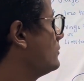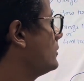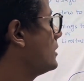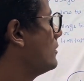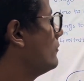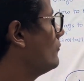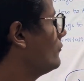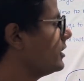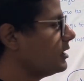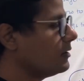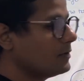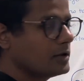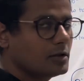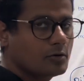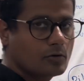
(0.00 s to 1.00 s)
become very
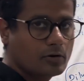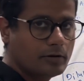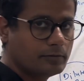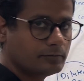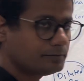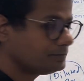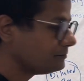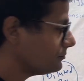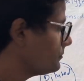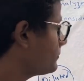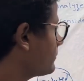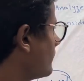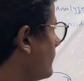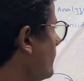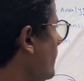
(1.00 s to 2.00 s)
good,
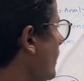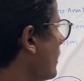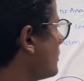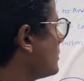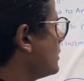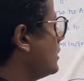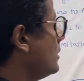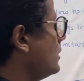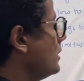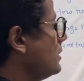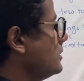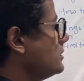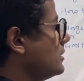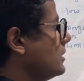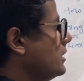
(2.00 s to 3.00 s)
suddenly it
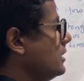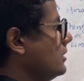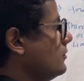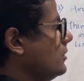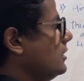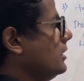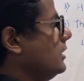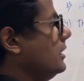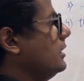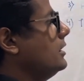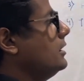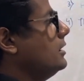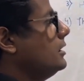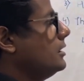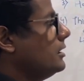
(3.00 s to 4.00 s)
is earning 20.
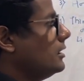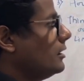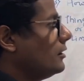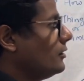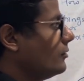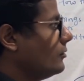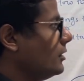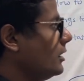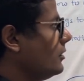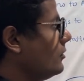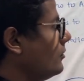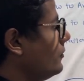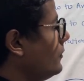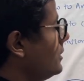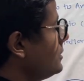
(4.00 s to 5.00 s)
You need
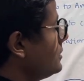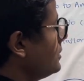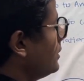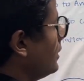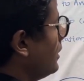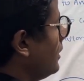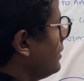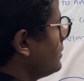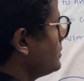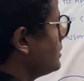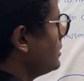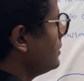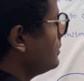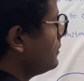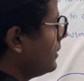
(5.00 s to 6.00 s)
to first
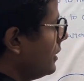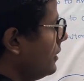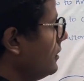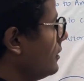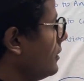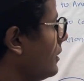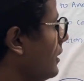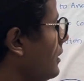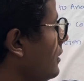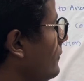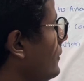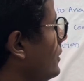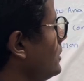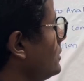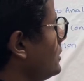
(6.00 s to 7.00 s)
understand the trend, and if
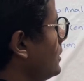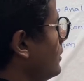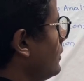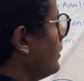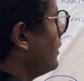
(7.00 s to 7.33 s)
it is a